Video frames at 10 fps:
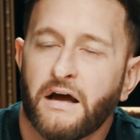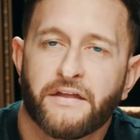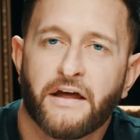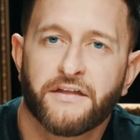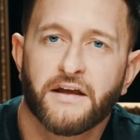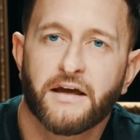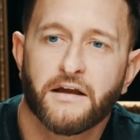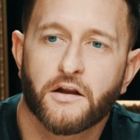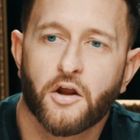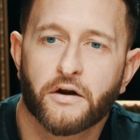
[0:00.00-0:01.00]
I think
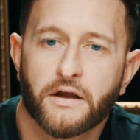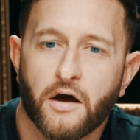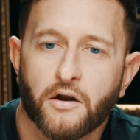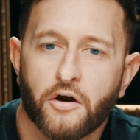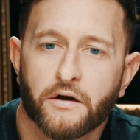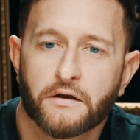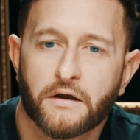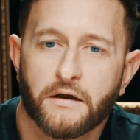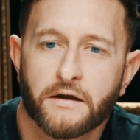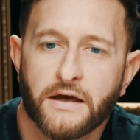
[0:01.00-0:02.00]
in a lot of
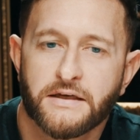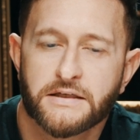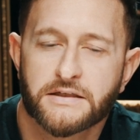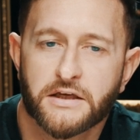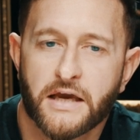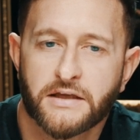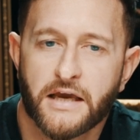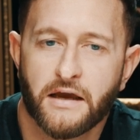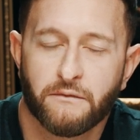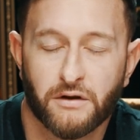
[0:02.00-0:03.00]
cases,
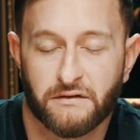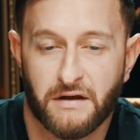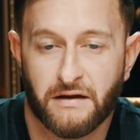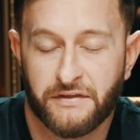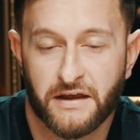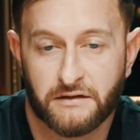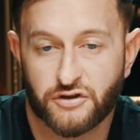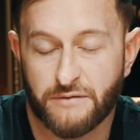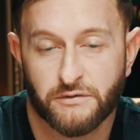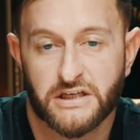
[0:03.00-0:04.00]
I think
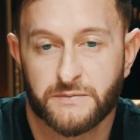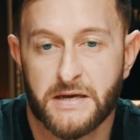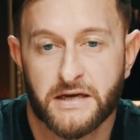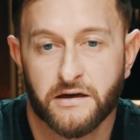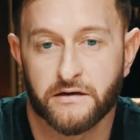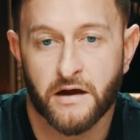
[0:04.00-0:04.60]
generally speaking,